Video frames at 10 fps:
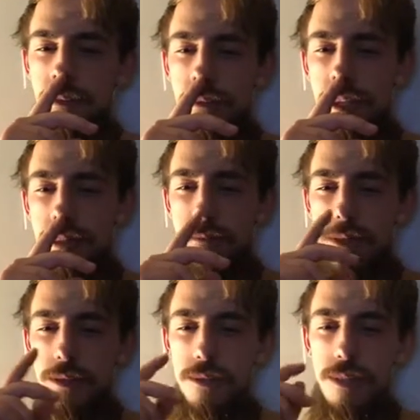Red,
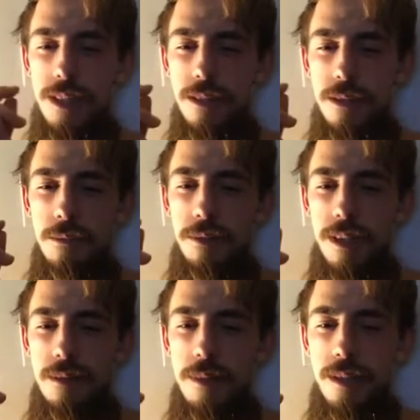blue, yellow,
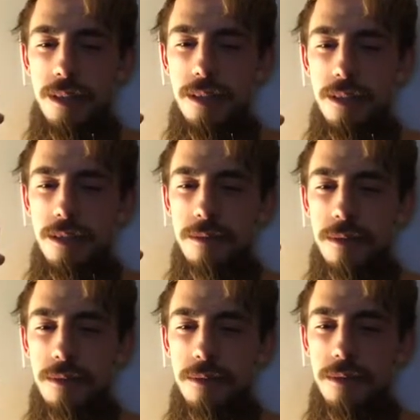primary colors.
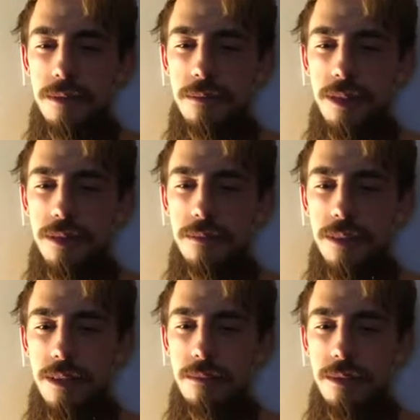Purple is a mix of
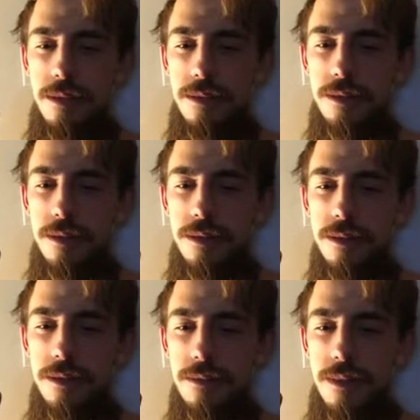red and blue, so
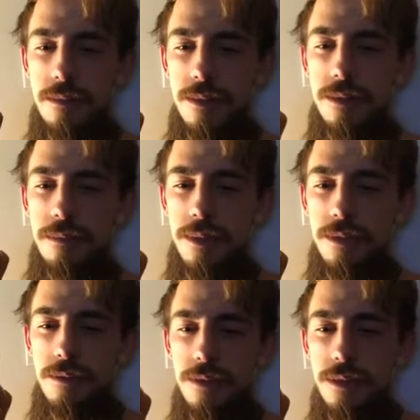it's vibrant and
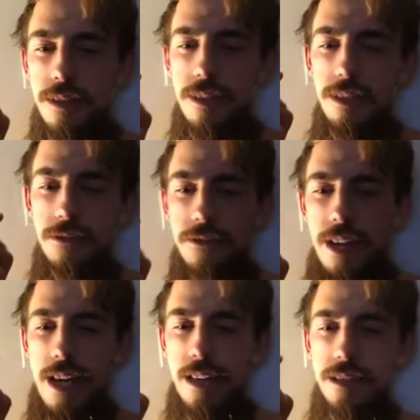beautiful.
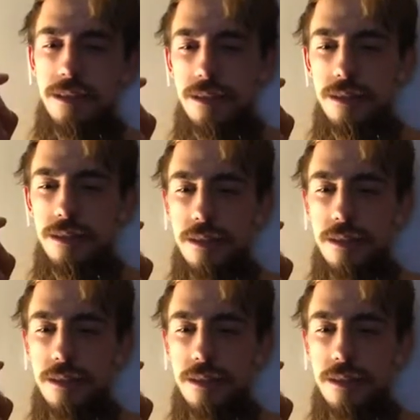Facts.